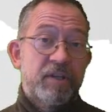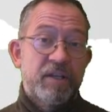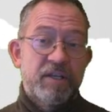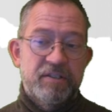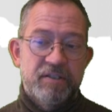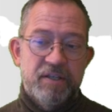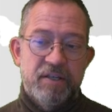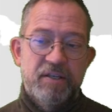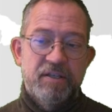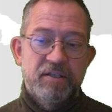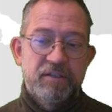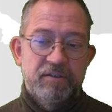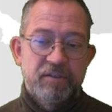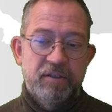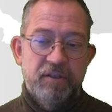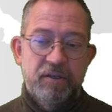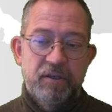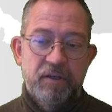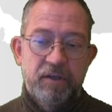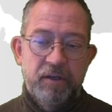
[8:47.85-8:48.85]
this is,
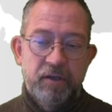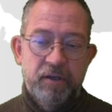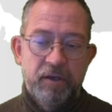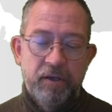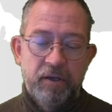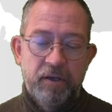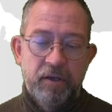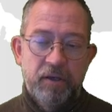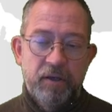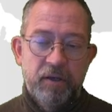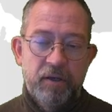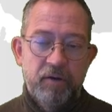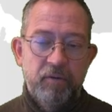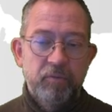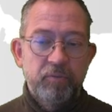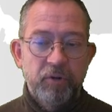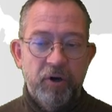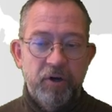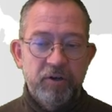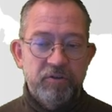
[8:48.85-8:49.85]

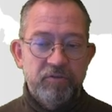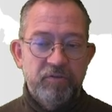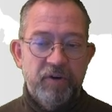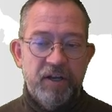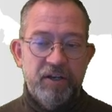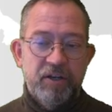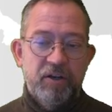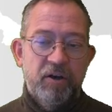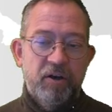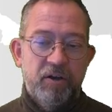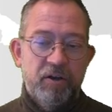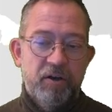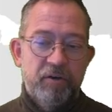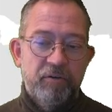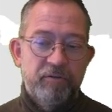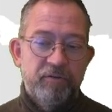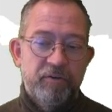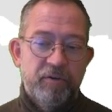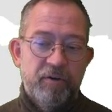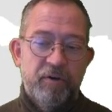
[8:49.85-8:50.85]
but quite a lot
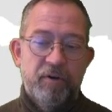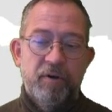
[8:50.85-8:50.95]
of